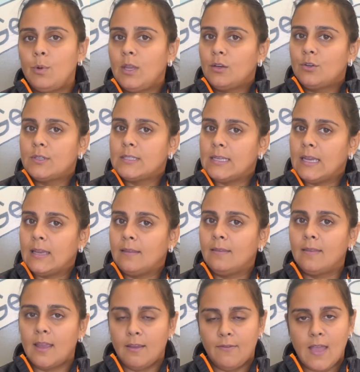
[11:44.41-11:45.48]
We
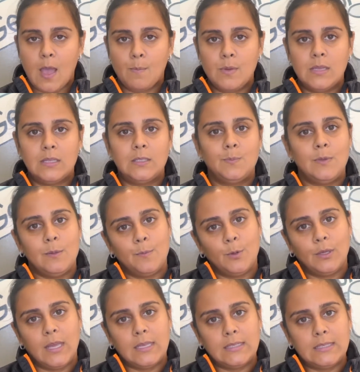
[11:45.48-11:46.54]
understand life happens,
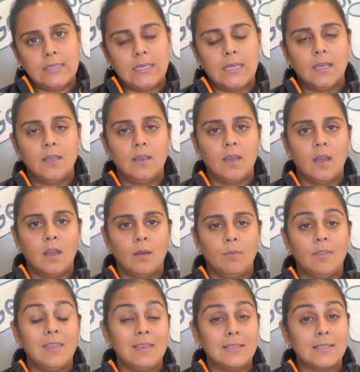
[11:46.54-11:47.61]
people get sick,
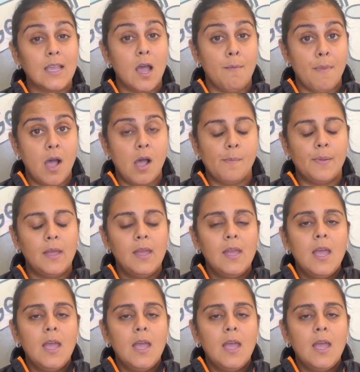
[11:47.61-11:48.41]
things come up.